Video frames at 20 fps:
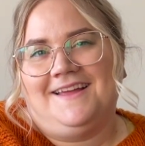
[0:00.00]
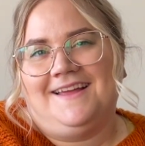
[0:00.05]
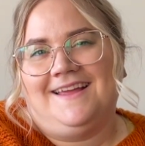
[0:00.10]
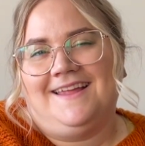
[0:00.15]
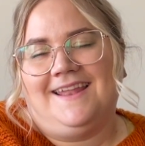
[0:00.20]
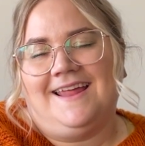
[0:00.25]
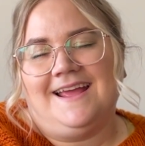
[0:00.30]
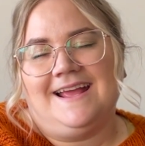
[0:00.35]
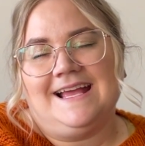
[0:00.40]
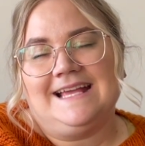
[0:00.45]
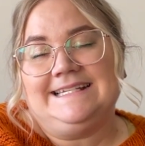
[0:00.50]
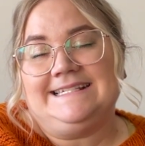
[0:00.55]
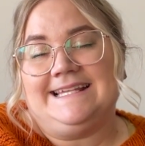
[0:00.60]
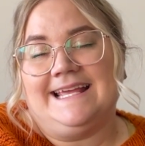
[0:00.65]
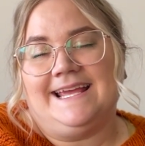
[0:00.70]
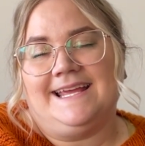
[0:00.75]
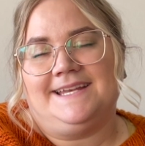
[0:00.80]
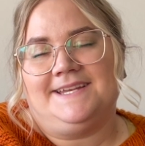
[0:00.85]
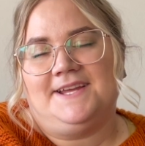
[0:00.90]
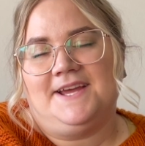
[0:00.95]
Like I
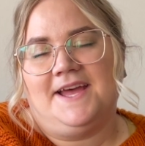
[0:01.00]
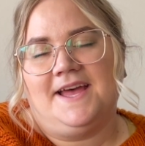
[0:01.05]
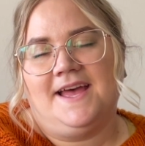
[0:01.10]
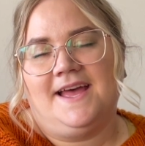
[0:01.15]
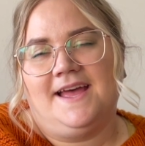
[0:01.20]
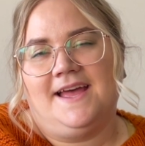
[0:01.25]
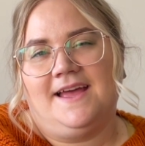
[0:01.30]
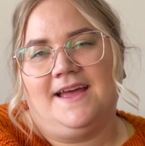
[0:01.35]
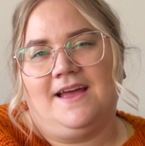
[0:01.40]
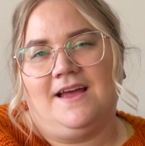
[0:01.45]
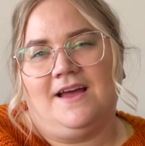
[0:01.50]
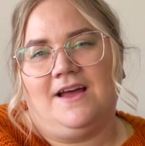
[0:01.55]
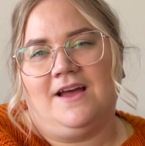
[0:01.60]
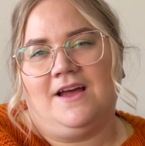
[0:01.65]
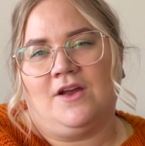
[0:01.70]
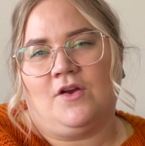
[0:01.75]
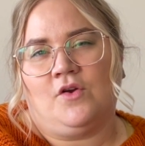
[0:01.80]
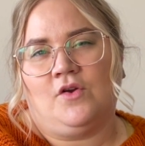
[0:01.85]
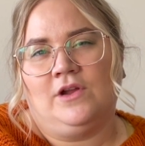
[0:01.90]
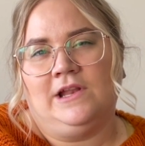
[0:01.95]
said
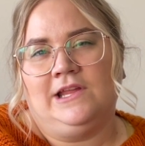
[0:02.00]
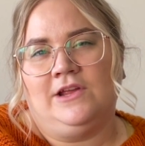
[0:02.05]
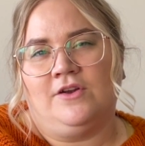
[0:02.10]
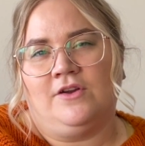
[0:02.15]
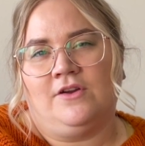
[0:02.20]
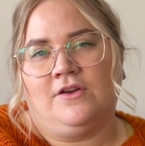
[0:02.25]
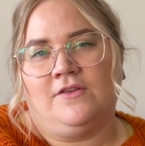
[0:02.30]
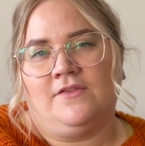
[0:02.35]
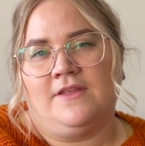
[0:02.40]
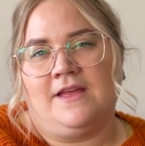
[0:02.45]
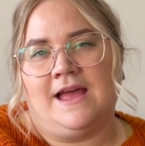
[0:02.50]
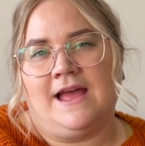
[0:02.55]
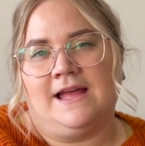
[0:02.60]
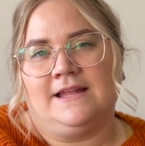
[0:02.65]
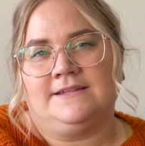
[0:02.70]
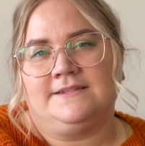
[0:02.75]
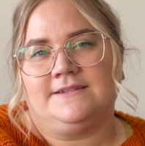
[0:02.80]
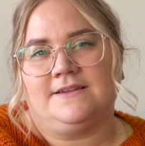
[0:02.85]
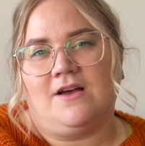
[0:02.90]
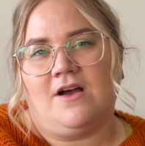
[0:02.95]
earlier,
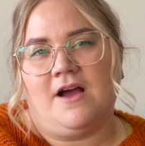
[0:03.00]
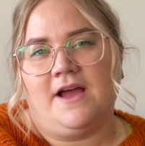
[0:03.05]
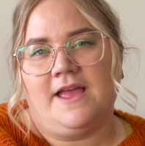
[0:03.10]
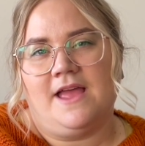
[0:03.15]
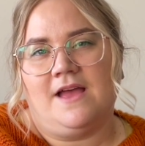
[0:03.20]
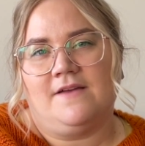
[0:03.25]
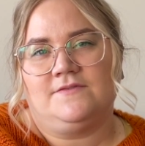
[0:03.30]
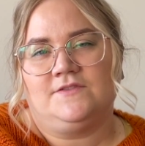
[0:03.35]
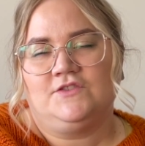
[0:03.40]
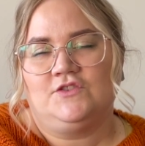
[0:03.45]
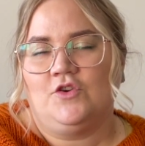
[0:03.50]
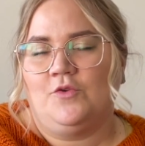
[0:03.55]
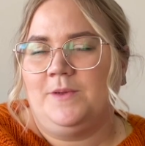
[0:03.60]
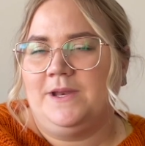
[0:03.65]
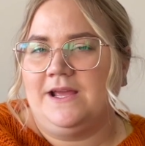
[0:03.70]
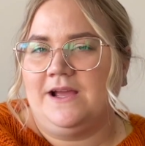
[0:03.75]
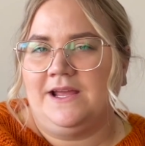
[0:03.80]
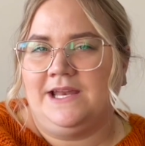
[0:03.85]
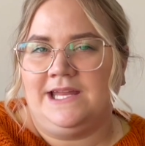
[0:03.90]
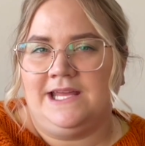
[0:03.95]
that I have so
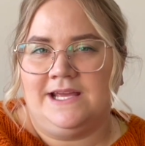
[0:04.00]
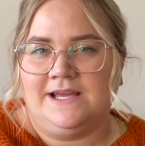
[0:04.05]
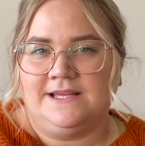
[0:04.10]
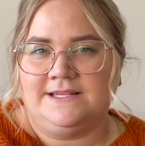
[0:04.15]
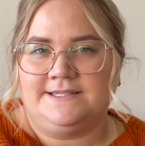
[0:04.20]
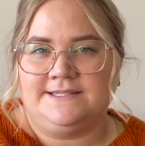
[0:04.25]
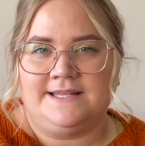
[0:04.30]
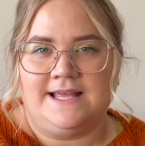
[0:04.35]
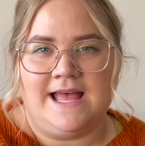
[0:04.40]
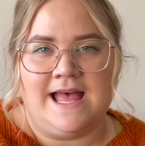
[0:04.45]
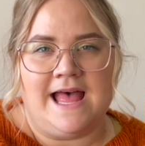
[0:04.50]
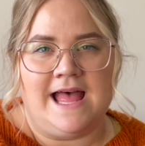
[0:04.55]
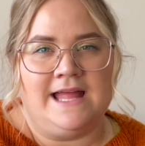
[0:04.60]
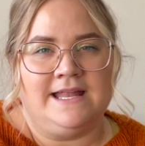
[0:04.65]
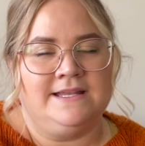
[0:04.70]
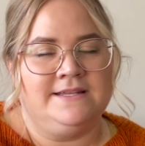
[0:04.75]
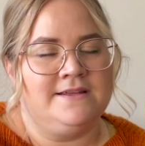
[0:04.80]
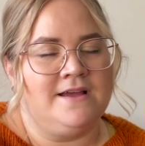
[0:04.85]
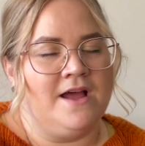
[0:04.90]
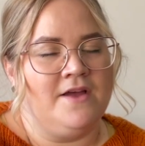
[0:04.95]
many ideas
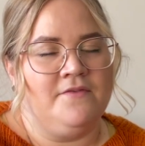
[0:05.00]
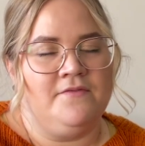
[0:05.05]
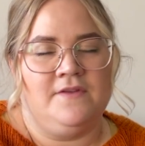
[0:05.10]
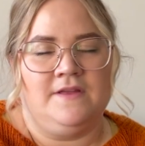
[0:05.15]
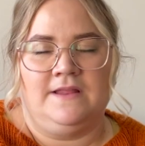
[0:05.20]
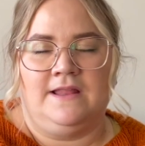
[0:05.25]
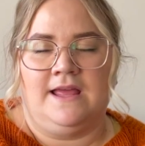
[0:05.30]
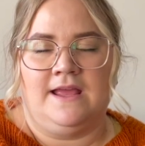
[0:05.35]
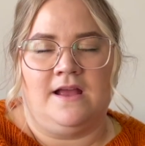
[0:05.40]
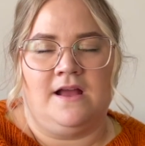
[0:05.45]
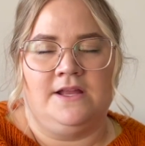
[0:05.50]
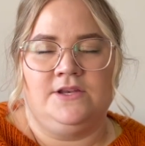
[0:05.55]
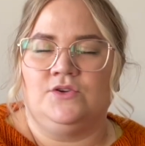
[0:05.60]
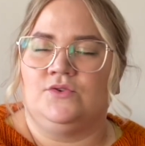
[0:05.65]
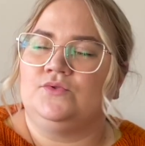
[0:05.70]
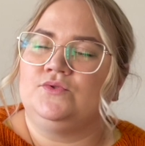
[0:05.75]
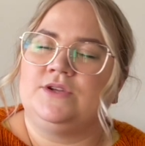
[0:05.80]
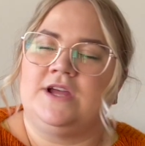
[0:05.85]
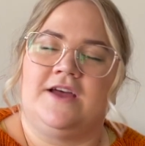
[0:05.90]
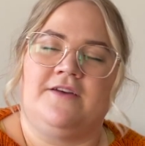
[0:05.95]
and I feel like I
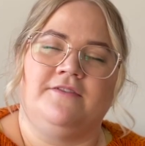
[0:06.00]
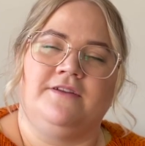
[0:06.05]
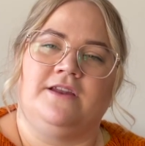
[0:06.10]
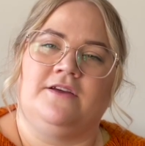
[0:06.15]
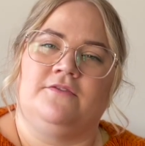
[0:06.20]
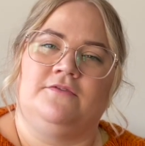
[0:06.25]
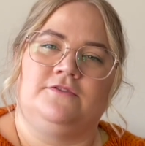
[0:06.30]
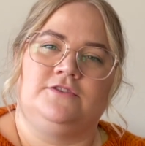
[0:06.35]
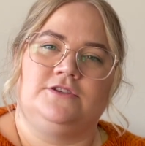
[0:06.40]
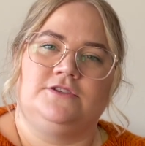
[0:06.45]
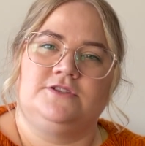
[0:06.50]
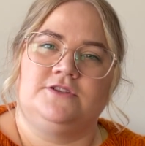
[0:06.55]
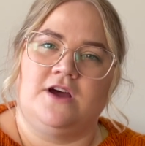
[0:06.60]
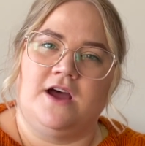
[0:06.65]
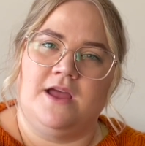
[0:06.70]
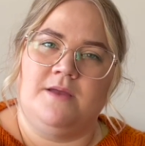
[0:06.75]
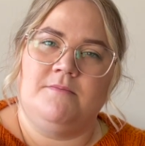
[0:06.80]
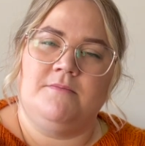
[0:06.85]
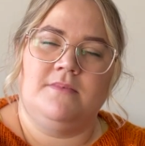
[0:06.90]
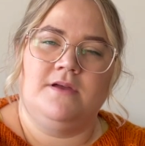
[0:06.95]
don't have enough
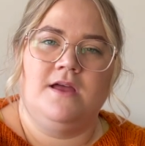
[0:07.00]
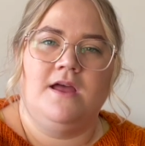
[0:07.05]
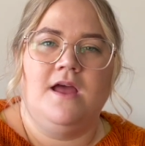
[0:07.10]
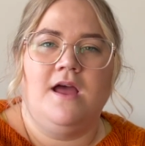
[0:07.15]
time.